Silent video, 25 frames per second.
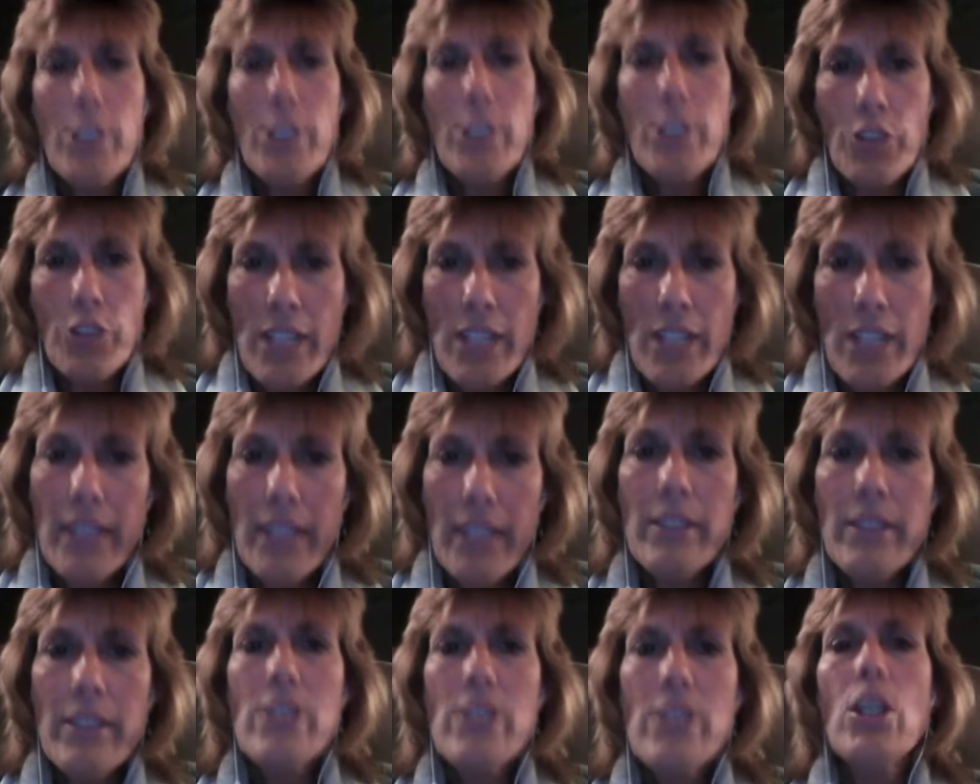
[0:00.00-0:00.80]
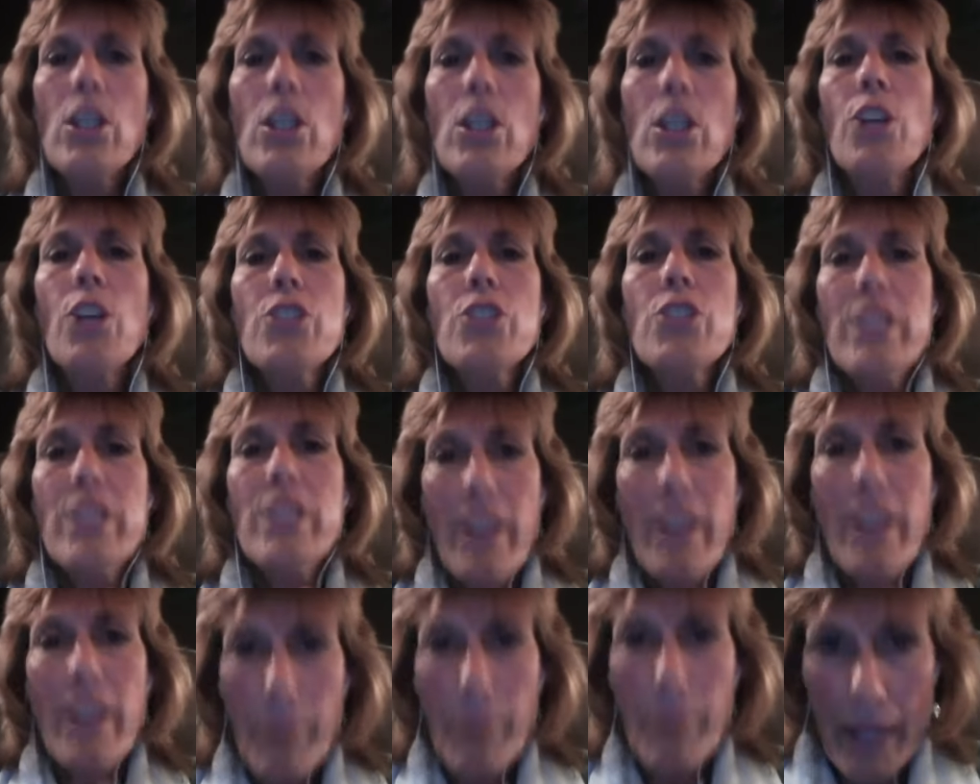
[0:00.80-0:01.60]
You're taking this large
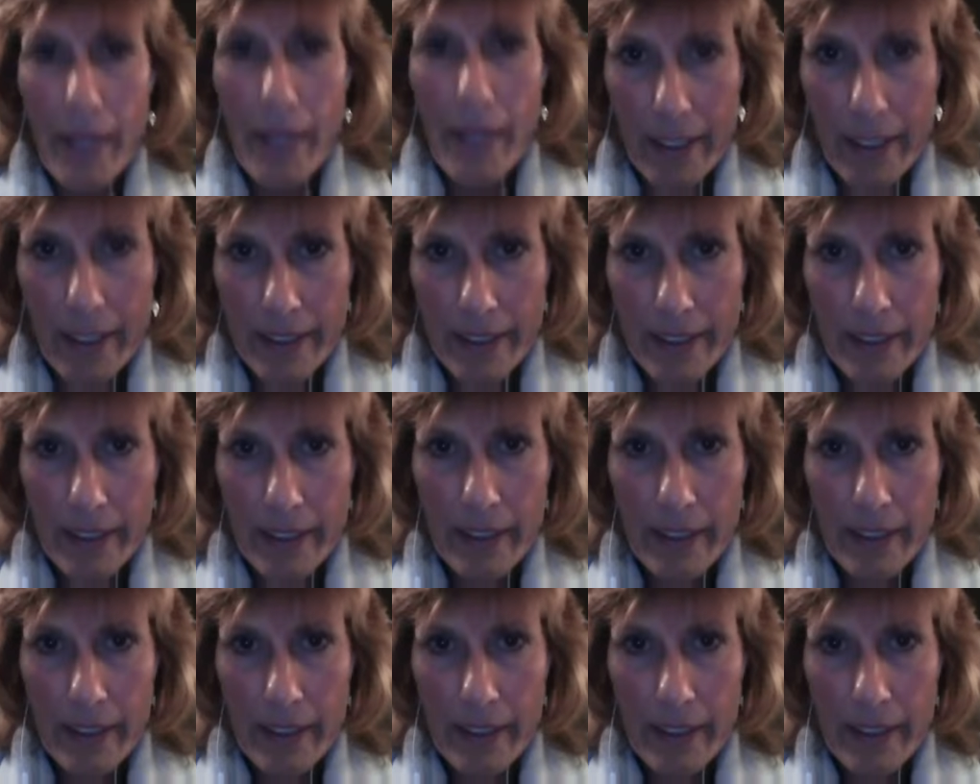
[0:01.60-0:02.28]
step, Patty,